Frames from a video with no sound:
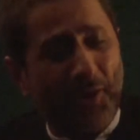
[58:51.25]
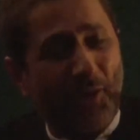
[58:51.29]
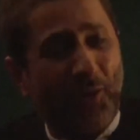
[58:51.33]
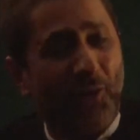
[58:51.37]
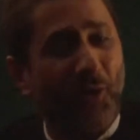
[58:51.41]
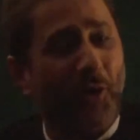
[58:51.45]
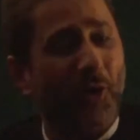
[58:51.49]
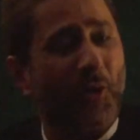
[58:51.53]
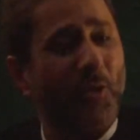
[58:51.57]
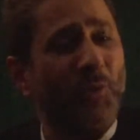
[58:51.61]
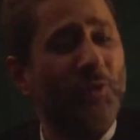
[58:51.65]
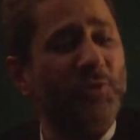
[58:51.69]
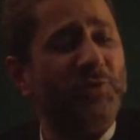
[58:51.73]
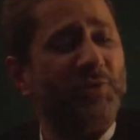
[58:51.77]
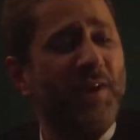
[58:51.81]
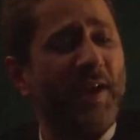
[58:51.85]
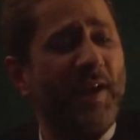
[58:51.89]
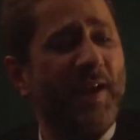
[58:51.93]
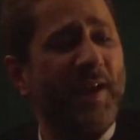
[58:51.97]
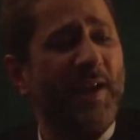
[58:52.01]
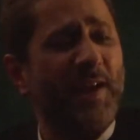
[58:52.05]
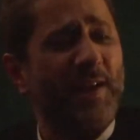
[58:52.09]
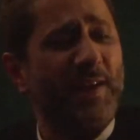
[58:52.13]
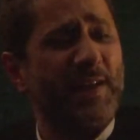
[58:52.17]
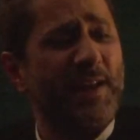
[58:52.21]
Oh,
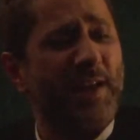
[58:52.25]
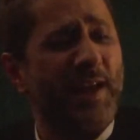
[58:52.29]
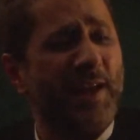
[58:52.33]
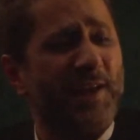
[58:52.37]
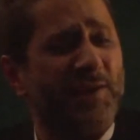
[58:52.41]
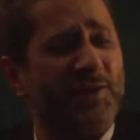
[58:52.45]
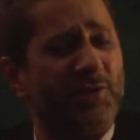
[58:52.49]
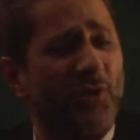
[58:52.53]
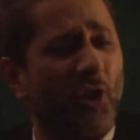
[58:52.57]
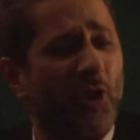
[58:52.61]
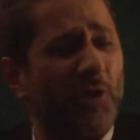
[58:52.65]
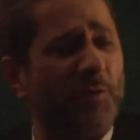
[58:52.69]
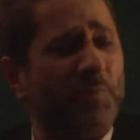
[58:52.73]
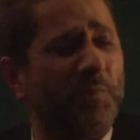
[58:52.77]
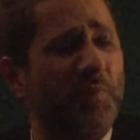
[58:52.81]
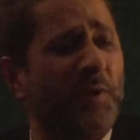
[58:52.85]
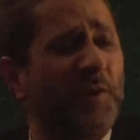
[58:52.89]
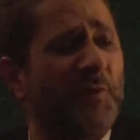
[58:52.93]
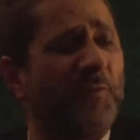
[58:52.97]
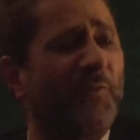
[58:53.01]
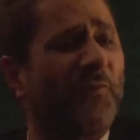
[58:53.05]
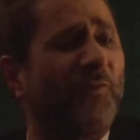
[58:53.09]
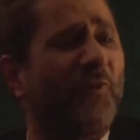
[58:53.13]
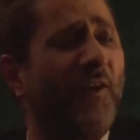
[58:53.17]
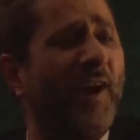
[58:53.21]
Hussein, he has not
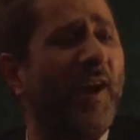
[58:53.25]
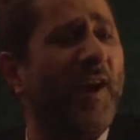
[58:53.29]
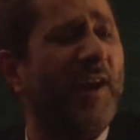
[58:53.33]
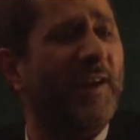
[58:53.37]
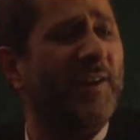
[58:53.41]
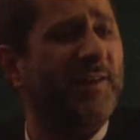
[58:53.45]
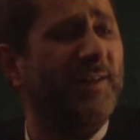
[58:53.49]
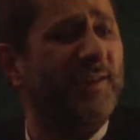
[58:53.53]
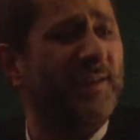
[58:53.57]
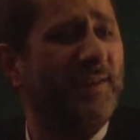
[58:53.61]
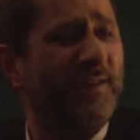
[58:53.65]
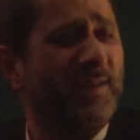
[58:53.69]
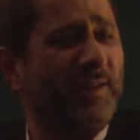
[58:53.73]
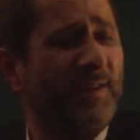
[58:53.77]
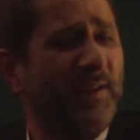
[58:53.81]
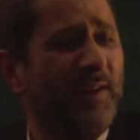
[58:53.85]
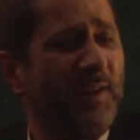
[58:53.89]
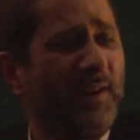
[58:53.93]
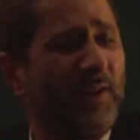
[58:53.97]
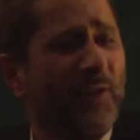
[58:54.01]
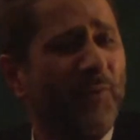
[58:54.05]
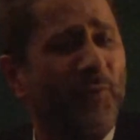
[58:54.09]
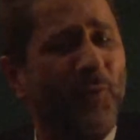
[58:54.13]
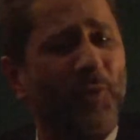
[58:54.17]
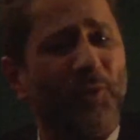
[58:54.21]
been fed
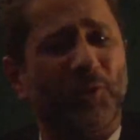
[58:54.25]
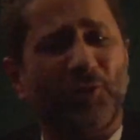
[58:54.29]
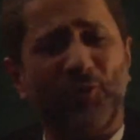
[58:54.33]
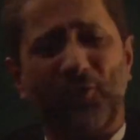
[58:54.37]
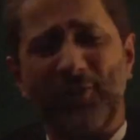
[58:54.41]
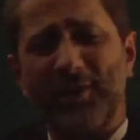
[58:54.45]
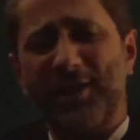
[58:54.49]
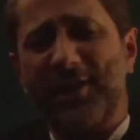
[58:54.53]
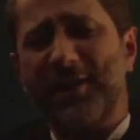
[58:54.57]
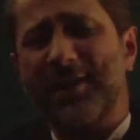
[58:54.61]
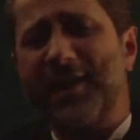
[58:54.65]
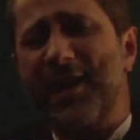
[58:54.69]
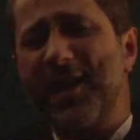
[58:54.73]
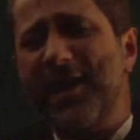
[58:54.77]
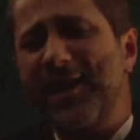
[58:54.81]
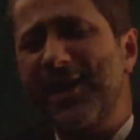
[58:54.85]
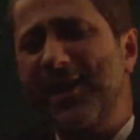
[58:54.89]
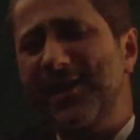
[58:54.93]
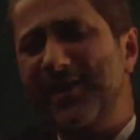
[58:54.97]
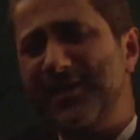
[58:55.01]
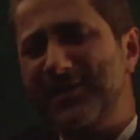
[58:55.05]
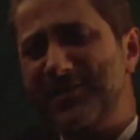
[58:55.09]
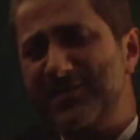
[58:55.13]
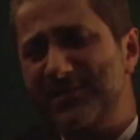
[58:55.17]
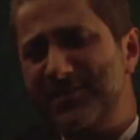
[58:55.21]
for three
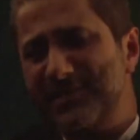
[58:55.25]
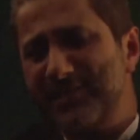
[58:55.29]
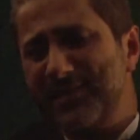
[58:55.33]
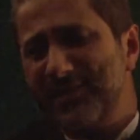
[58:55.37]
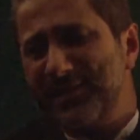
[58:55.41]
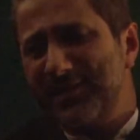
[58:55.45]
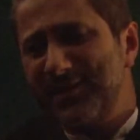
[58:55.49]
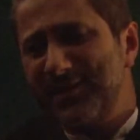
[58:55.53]
days.